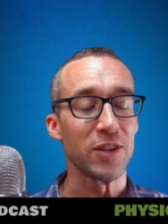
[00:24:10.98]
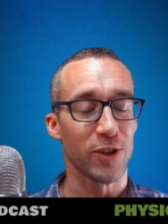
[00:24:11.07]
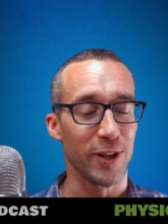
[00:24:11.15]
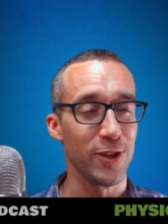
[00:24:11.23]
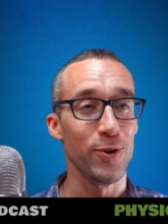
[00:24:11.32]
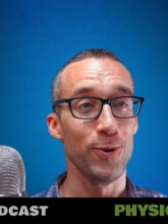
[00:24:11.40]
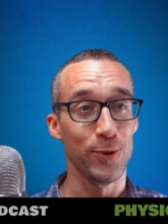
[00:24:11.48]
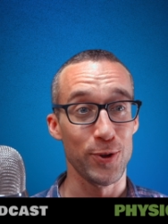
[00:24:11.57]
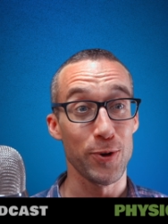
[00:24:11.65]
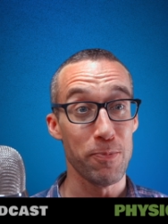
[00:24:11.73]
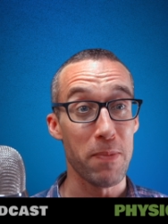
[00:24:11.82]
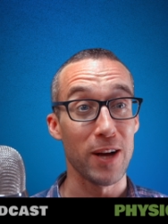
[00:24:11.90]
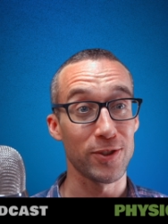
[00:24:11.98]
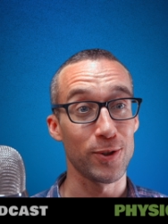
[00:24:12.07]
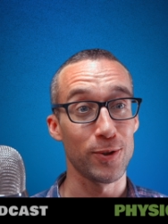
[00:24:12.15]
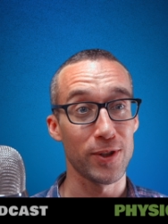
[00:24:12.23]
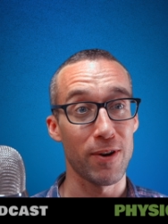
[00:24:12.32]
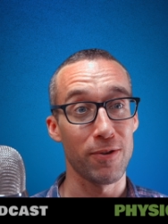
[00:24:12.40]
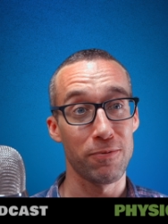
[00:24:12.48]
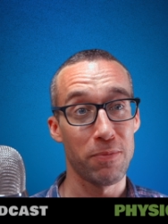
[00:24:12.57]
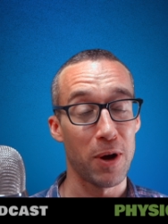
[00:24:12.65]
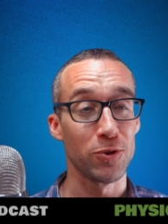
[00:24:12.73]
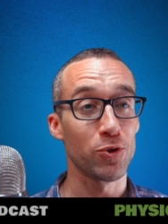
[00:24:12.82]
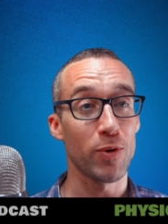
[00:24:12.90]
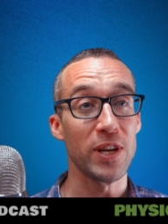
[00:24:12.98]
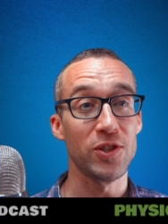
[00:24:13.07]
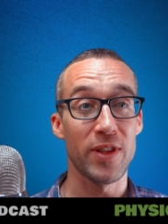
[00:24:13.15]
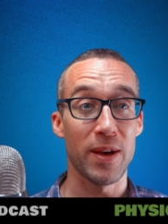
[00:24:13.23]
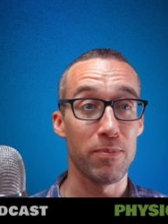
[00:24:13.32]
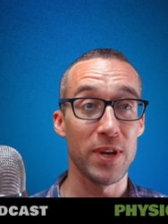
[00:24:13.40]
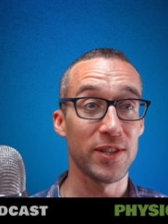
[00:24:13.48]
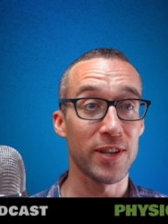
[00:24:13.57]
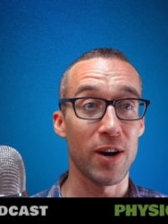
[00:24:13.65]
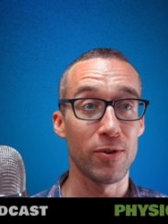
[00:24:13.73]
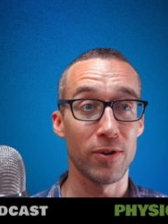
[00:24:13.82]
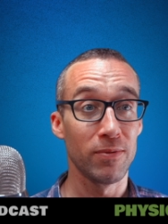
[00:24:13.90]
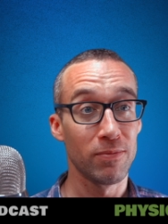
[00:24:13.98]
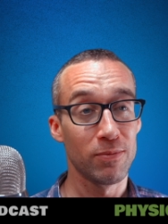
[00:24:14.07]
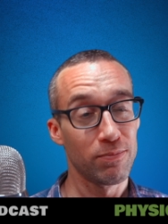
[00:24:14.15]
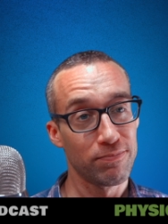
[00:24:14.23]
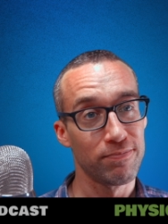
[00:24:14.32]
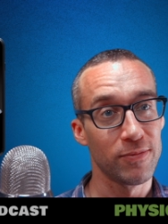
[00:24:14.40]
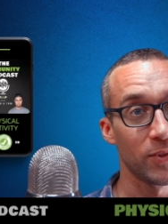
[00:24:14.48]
actually use your muscles. How, how strange that may sound. Yeah, I